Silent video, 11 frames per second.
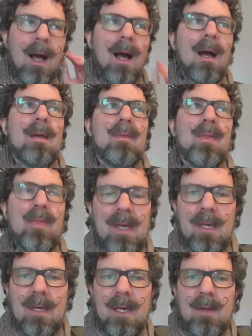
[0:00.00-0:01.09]
I
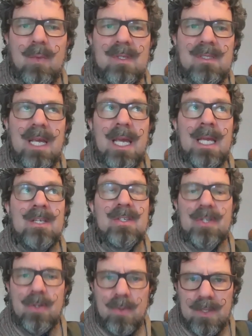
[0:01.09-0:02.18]
think it was
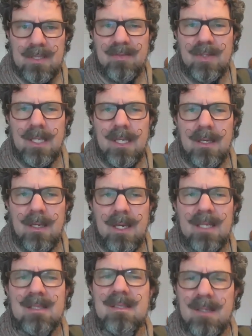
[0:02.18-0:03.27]
intuitively,
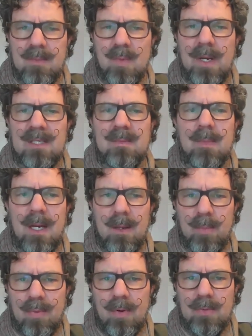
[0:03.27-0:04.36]
in some ways, my
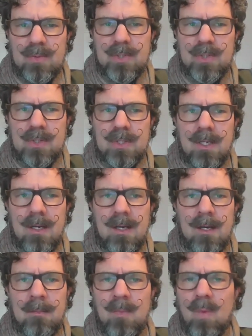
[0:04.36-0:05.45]
approach,
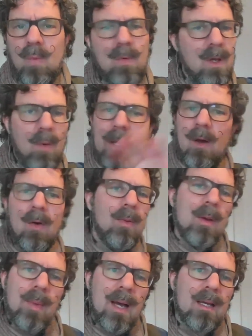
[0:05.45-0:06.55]
going all the
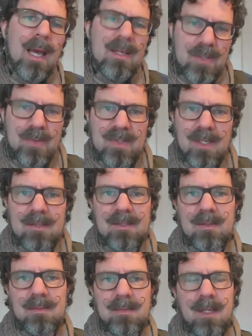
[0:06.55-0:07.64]
way back, as you said,
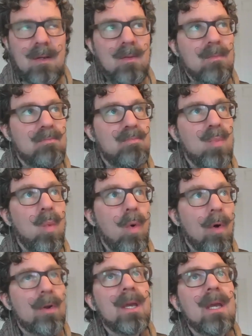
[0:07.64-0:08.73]
to
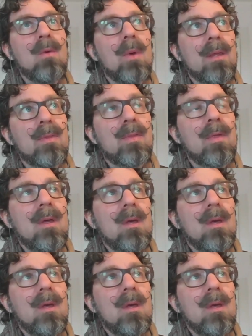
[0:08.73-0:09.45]
working with